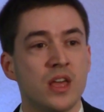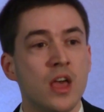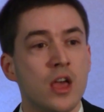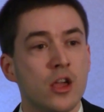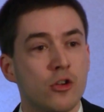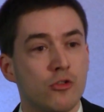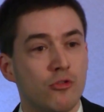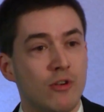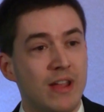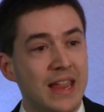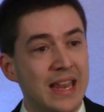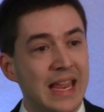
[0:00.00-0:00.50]

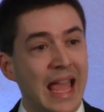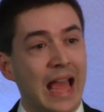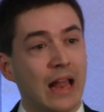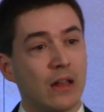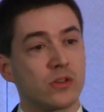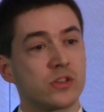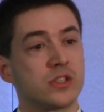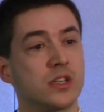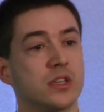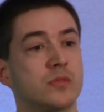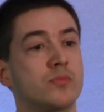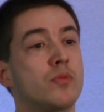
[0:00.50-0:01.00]
Green
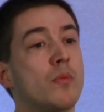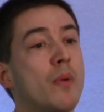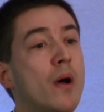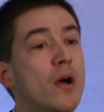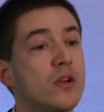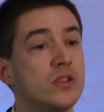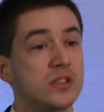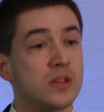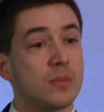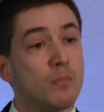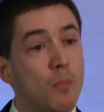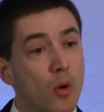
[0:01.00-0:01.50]
councillors
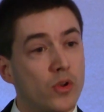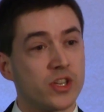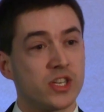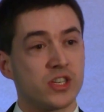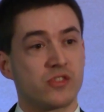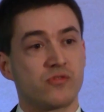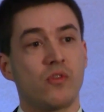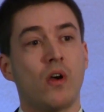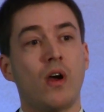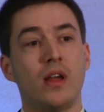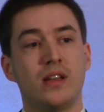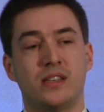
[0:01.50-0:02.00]
proposed a modest
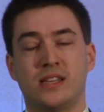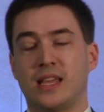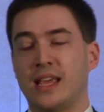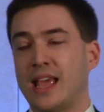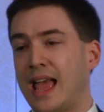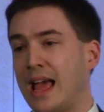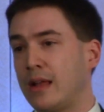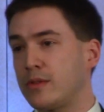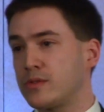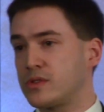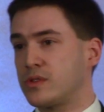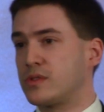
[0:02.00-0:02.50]
rise in
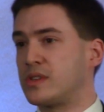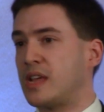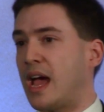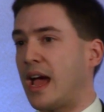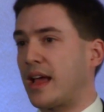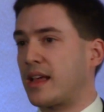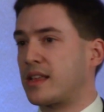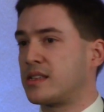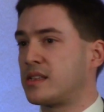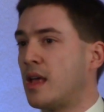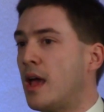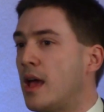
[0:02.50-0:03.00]
council
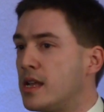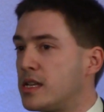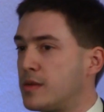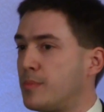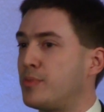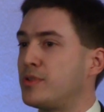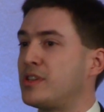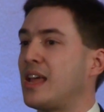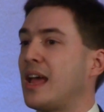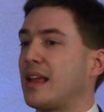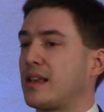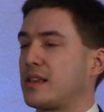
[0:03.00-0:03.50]
tax to
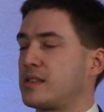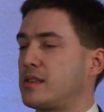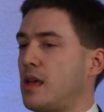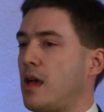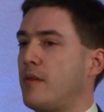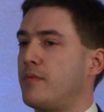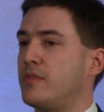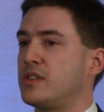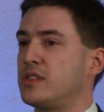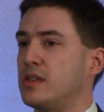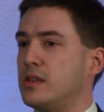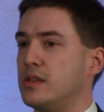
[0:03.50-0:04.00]
protect
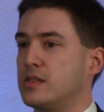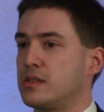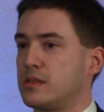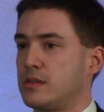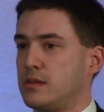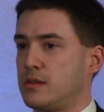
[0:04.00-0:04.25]
services.